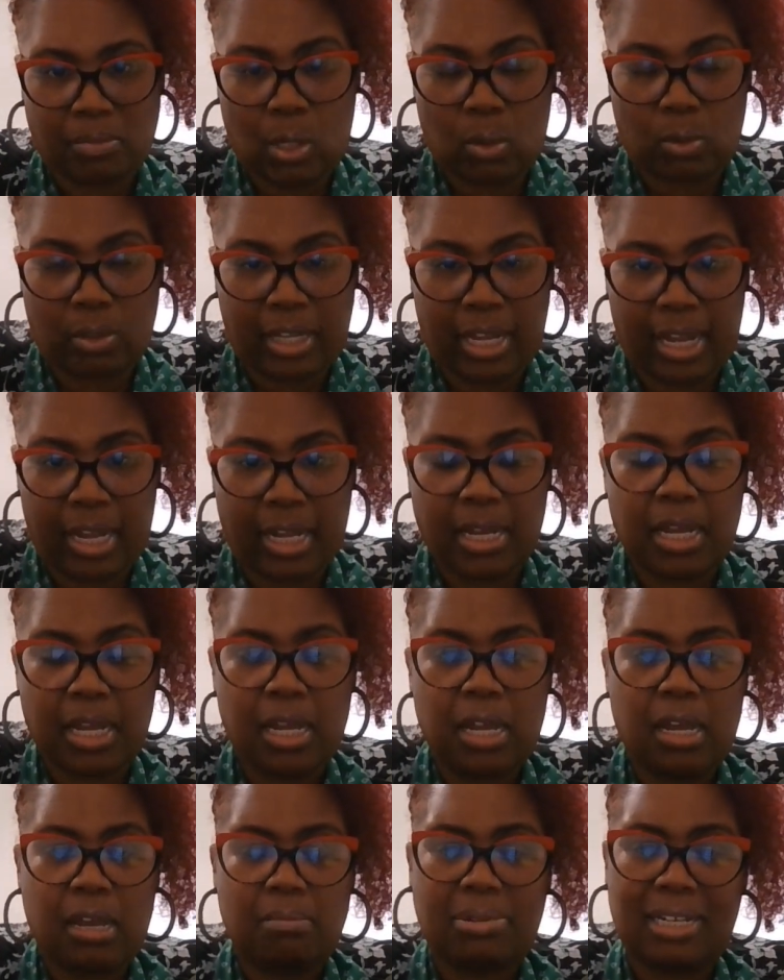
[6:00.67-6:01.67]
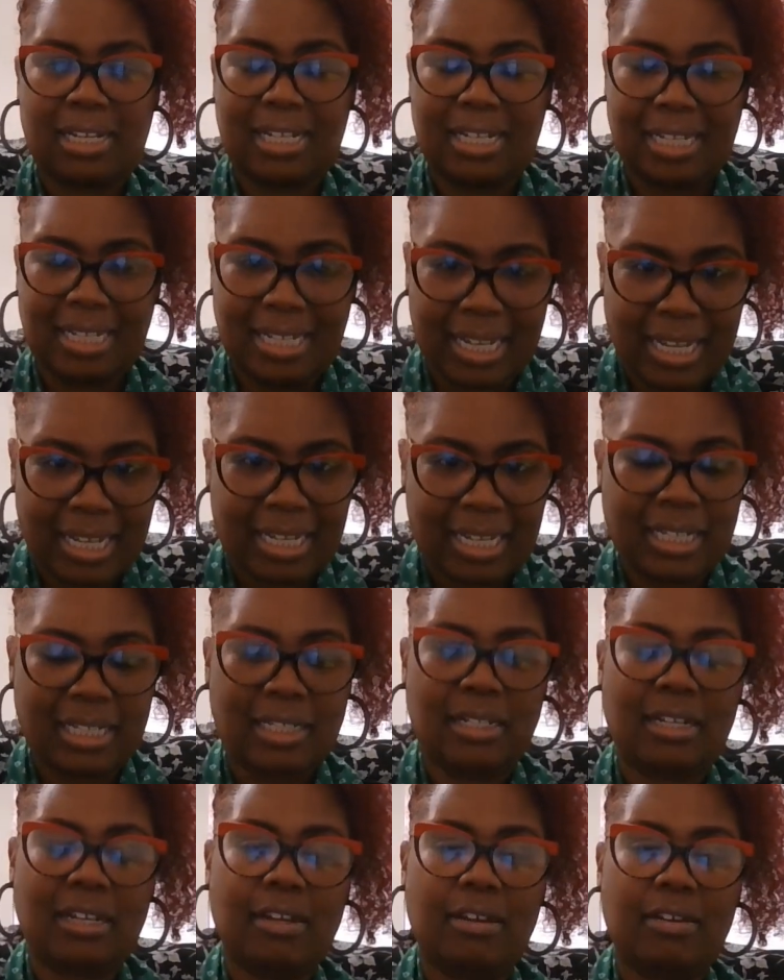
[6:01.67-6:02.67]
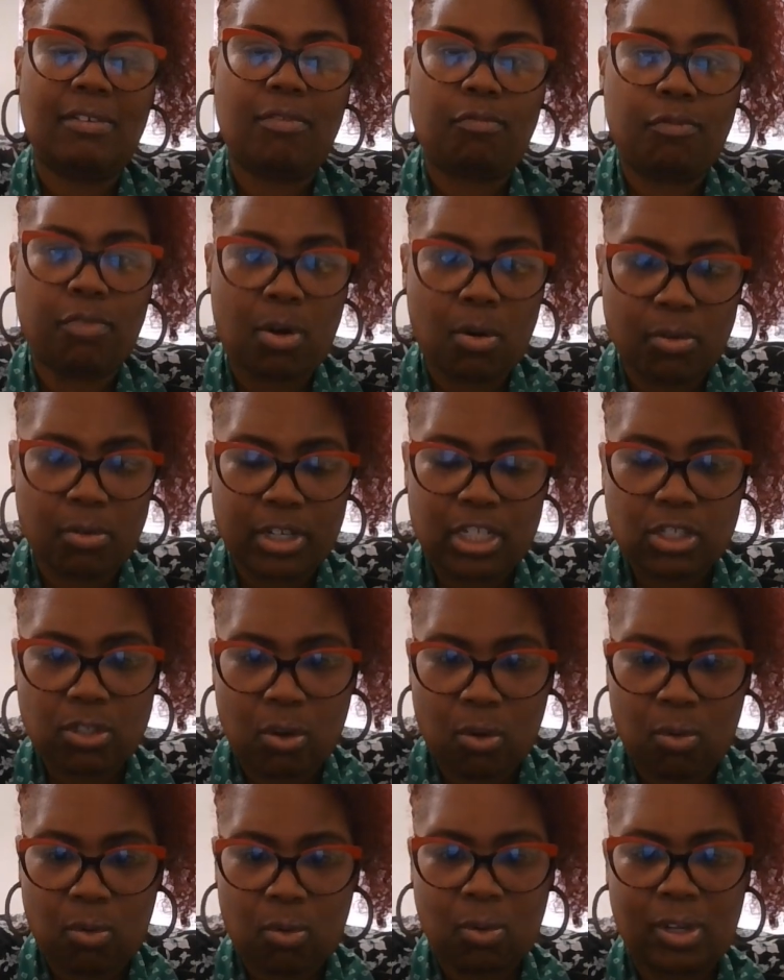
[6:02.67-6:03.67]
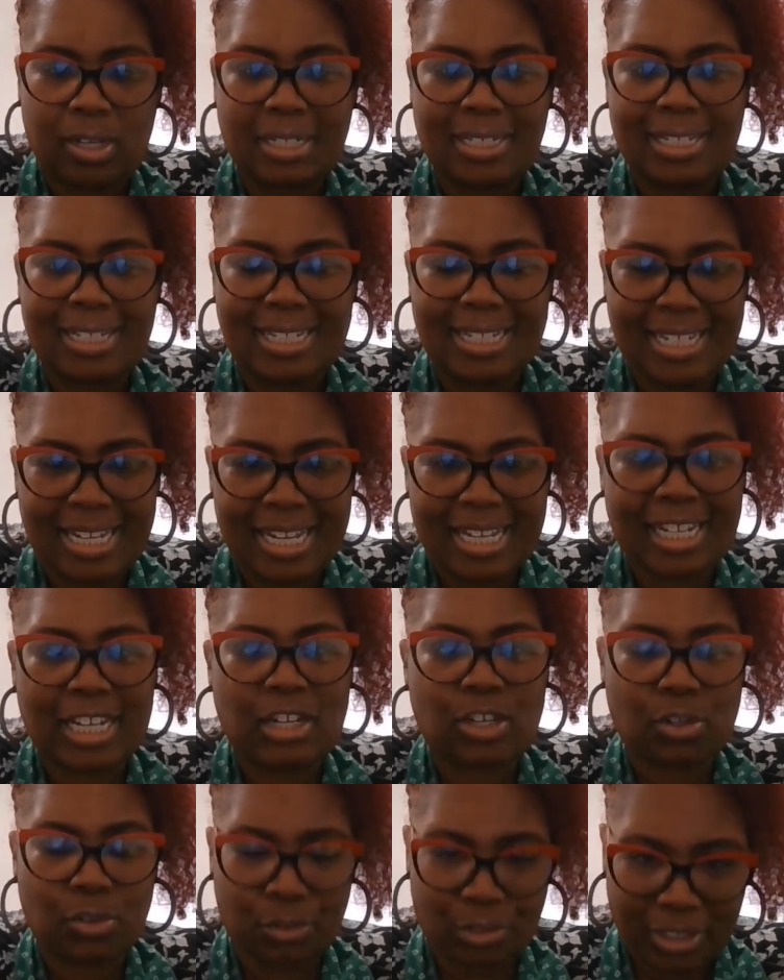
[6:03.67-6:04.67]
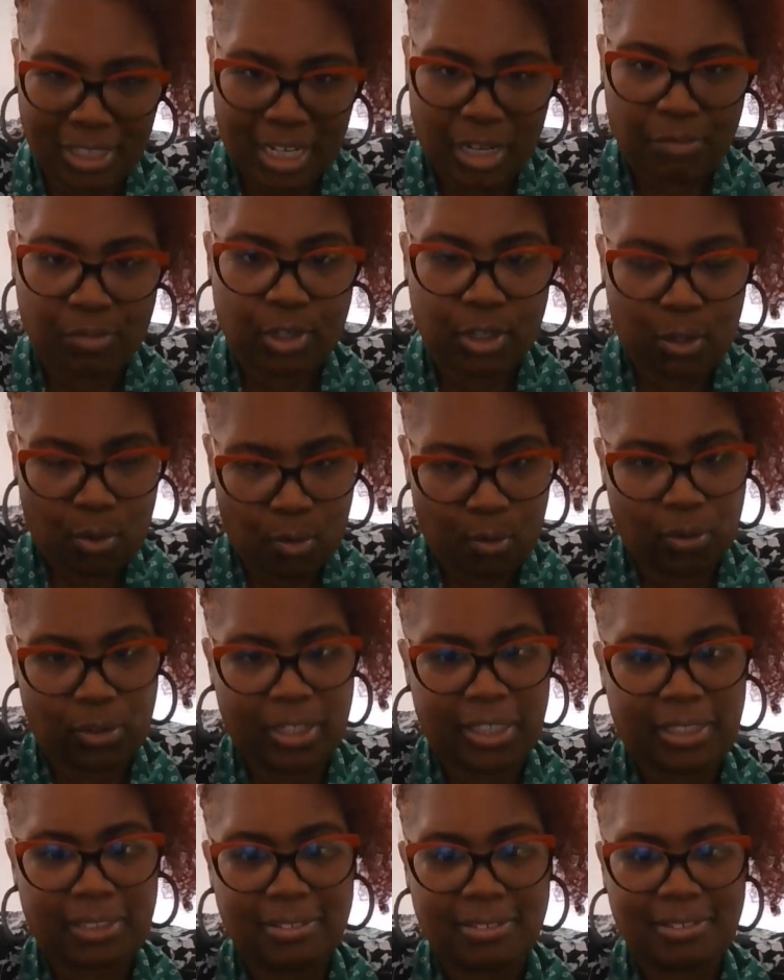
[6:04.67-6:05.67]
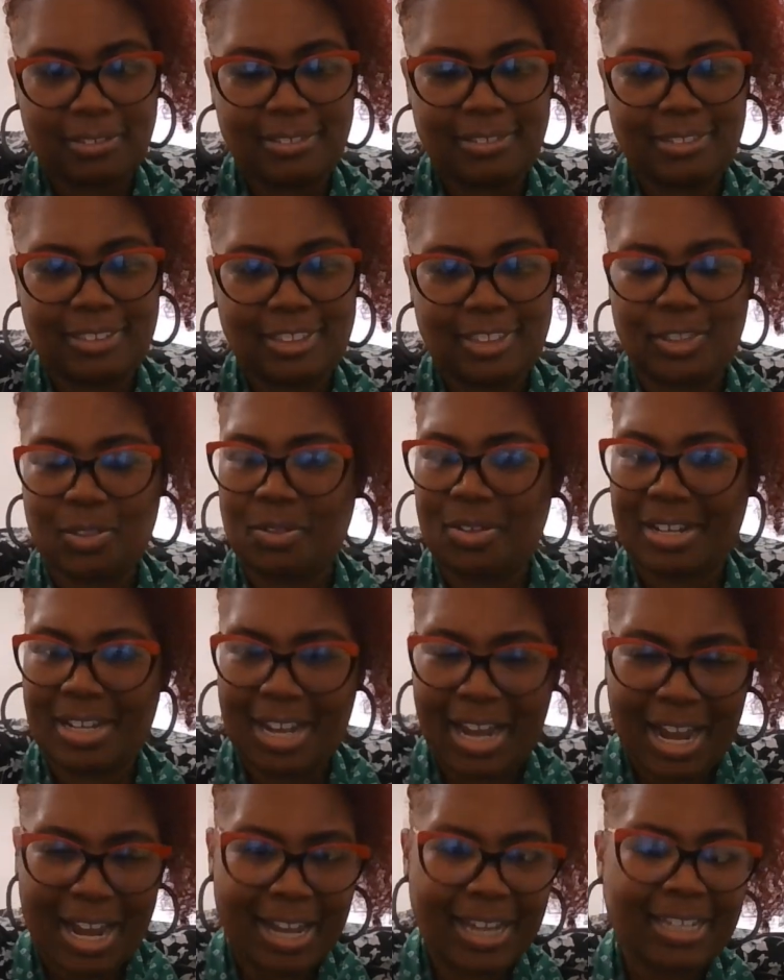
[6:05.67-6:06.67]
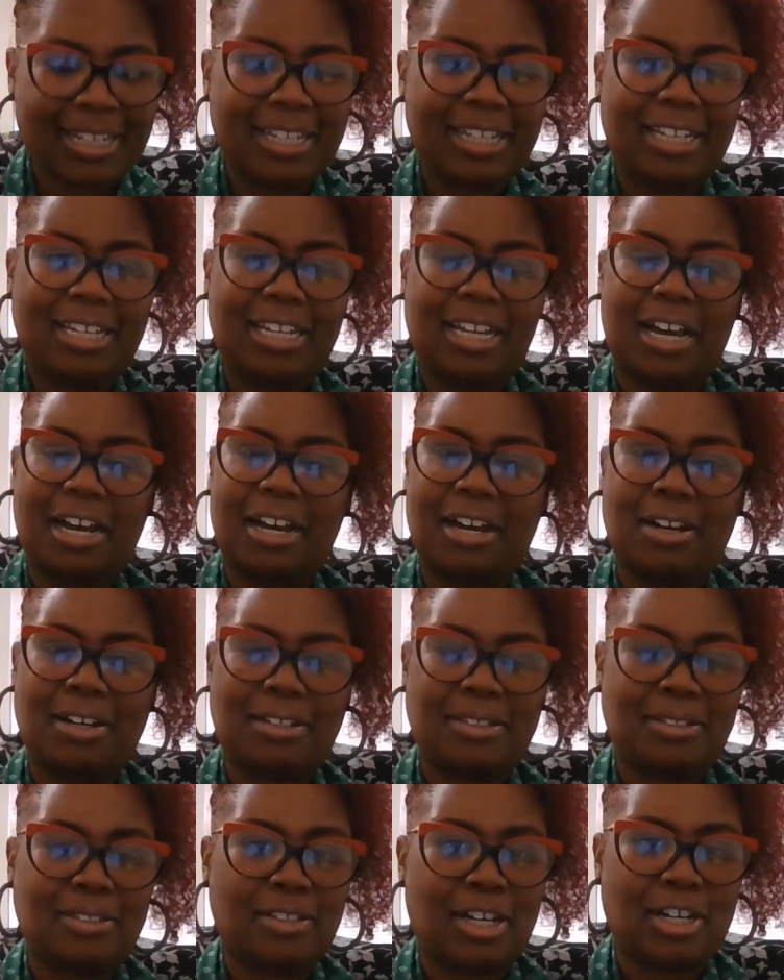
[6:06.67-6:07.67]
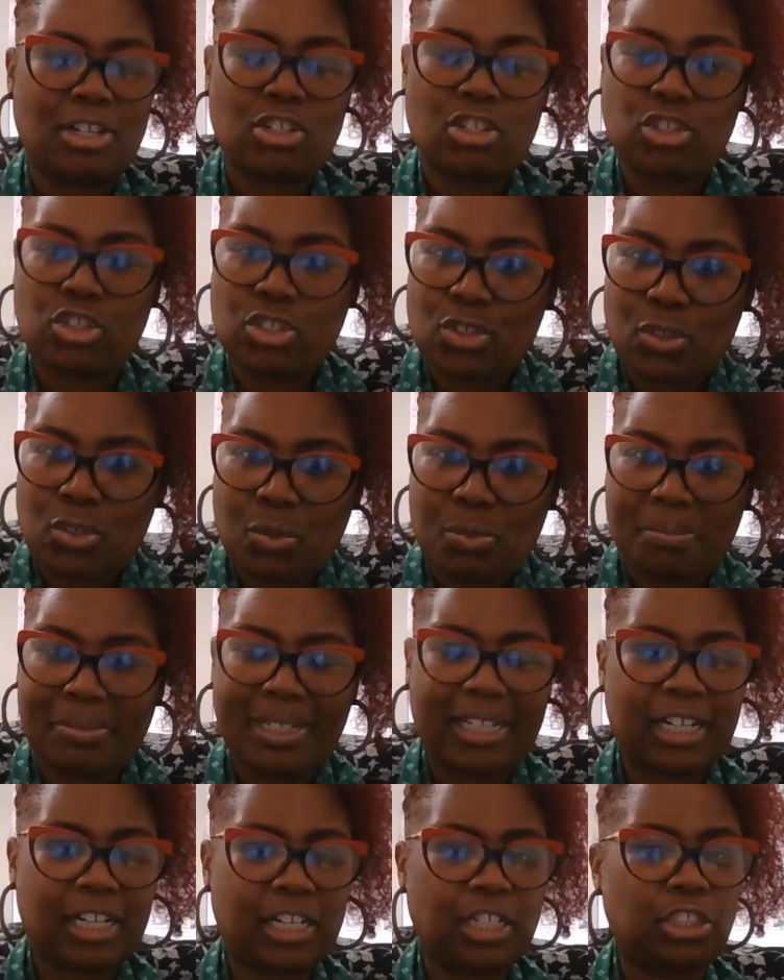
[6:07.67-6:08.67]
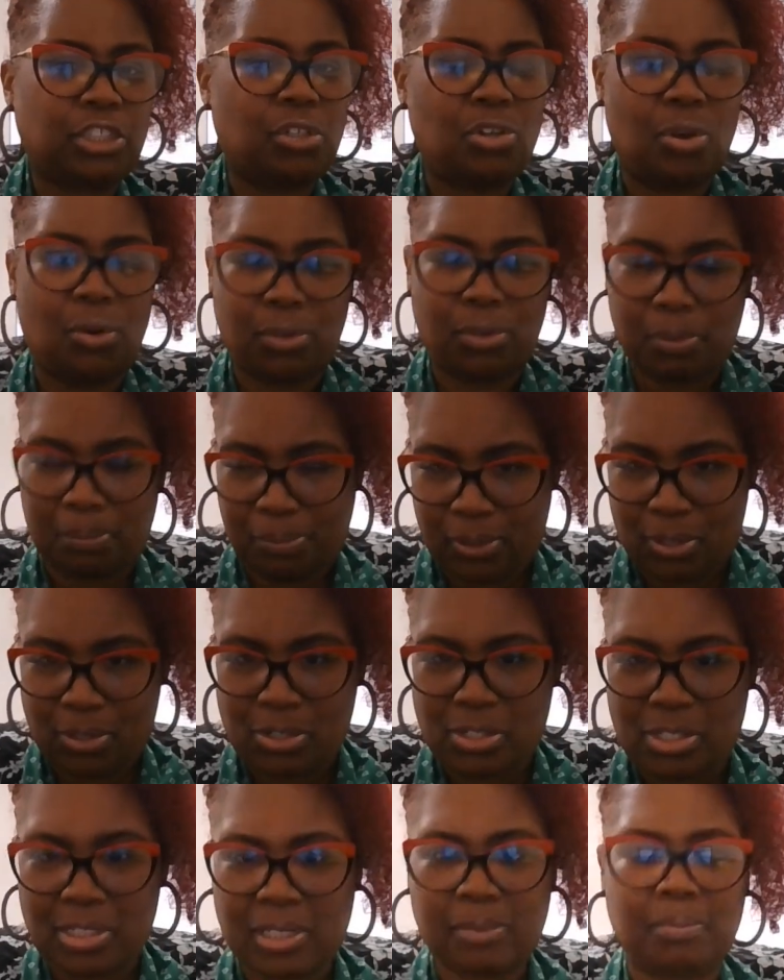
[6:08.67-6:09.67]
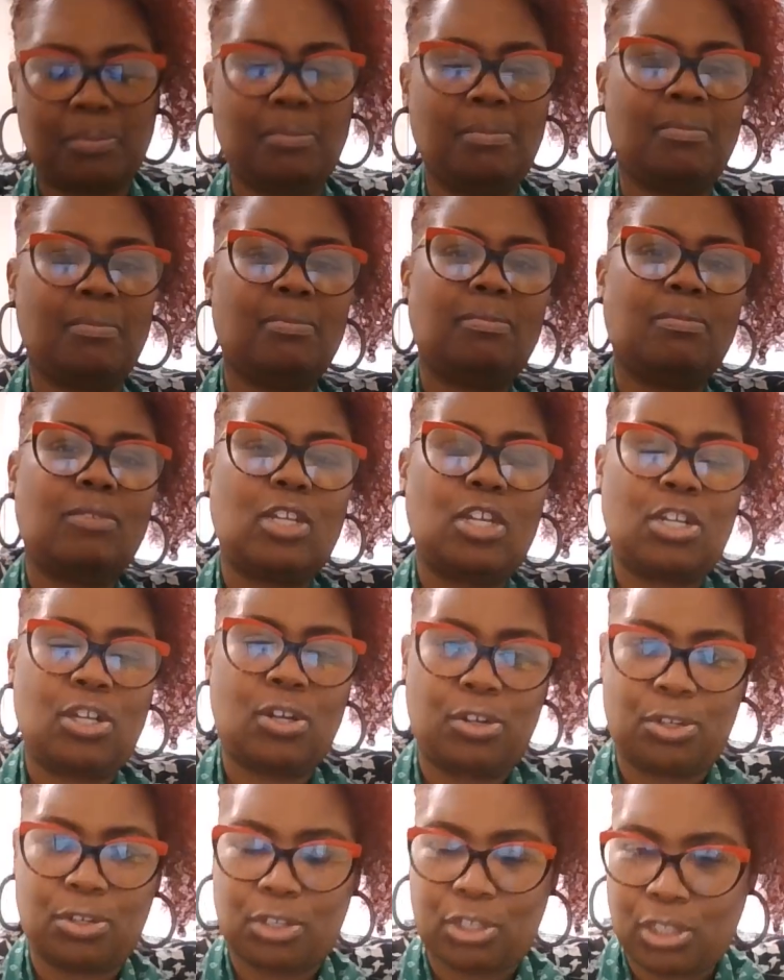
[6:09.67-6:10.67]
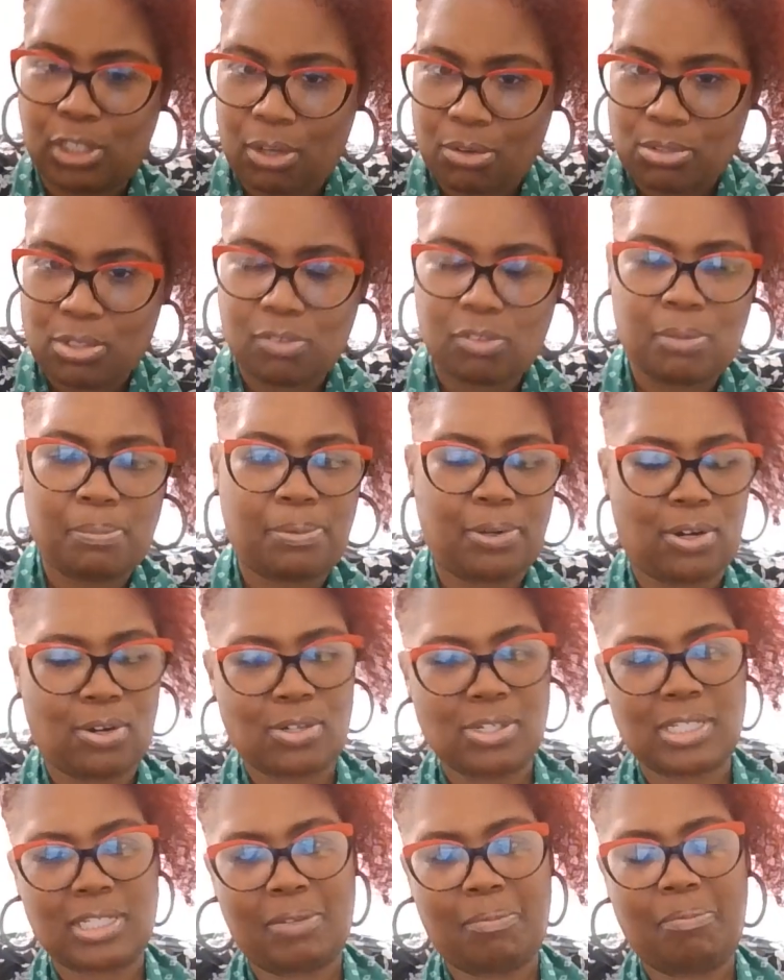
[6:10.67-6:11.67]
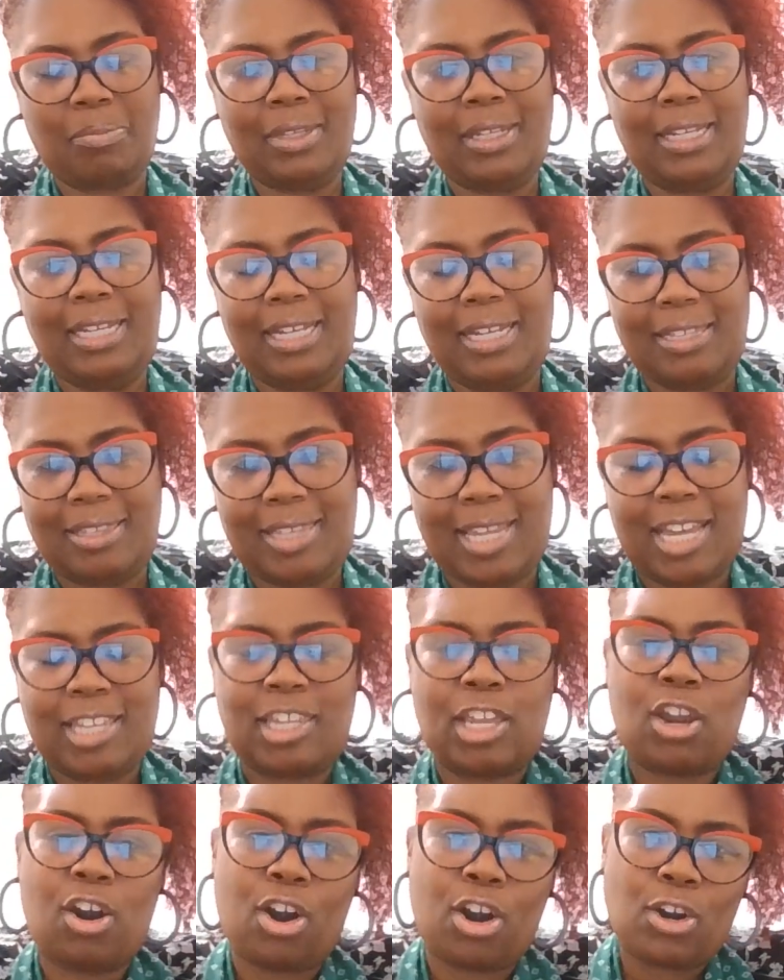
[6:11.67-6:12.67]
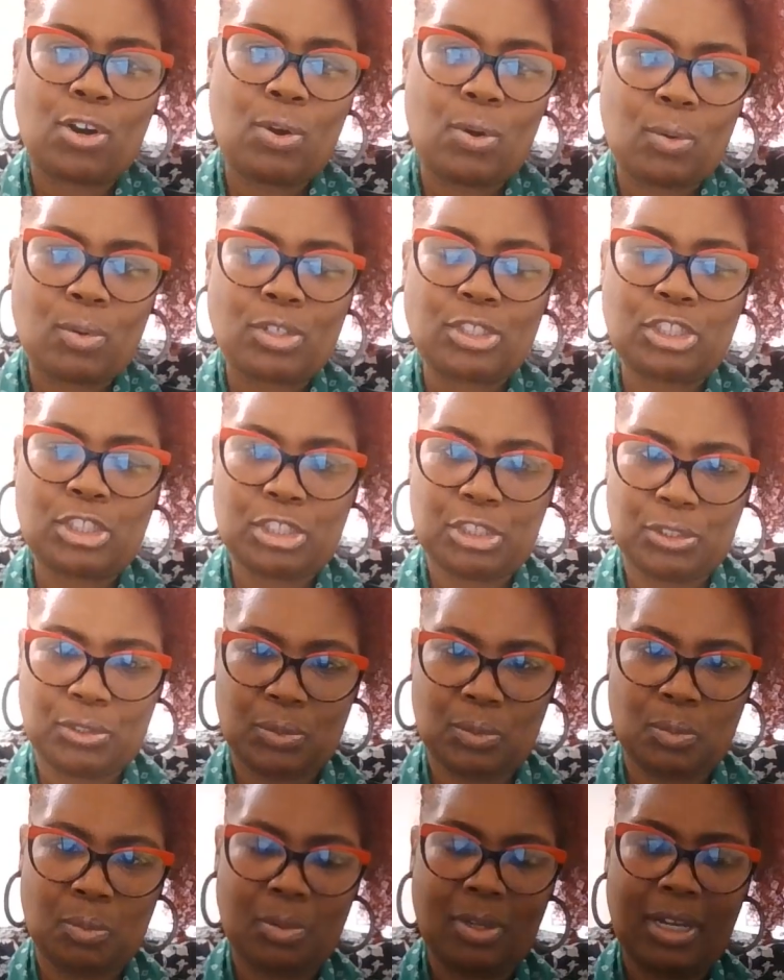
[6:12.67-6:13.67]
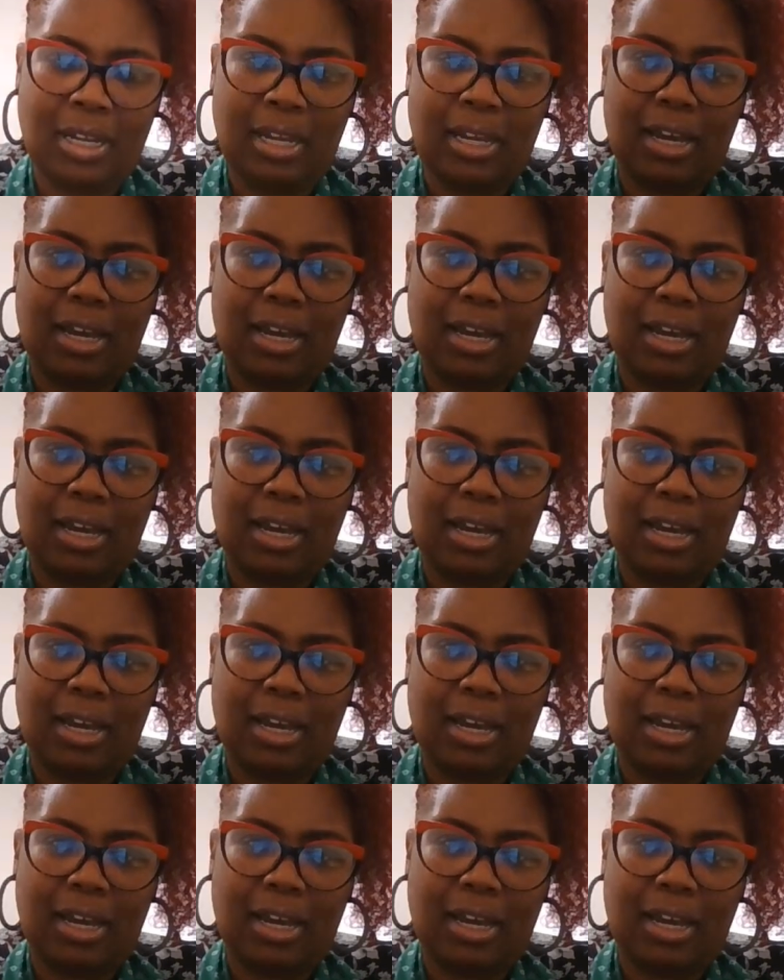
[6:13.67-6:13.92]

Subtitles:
Okay, but again, focus on getting your lien recorded. Do not assume because you know the person, you're close with the person, that they are going to